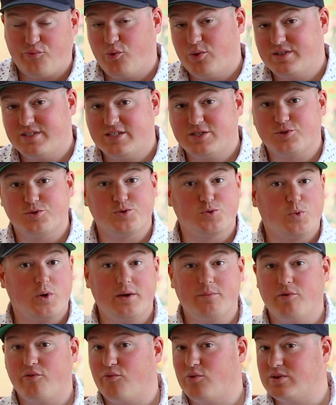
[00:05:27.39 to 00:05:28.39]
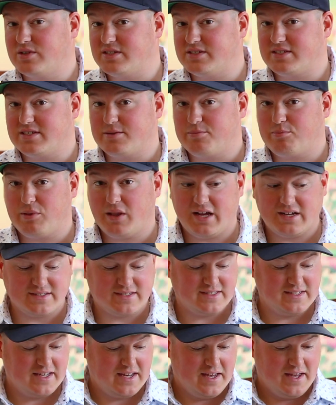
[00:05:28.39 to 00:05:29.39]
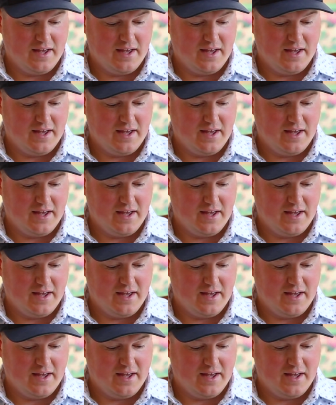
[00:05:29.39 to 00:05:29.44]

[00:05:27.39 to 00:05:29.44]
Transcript: This was way before Disney Plus